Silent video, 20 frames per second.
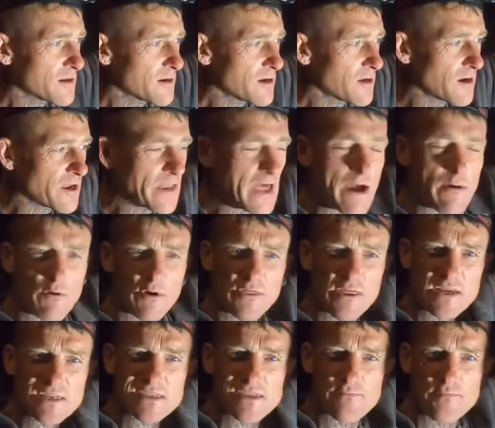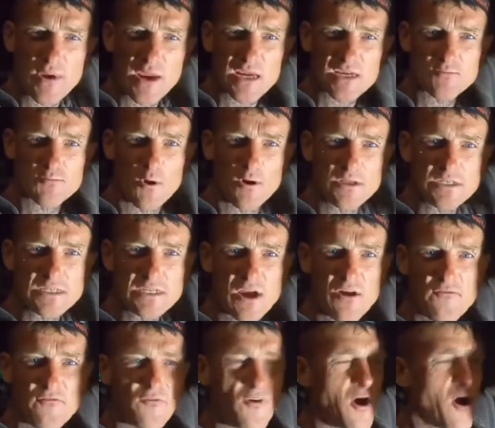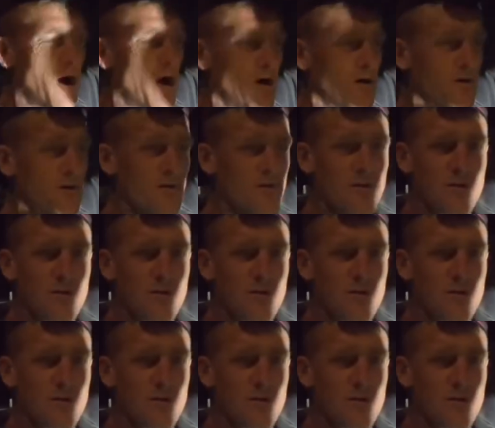Look at that one. That's the biggest one so far.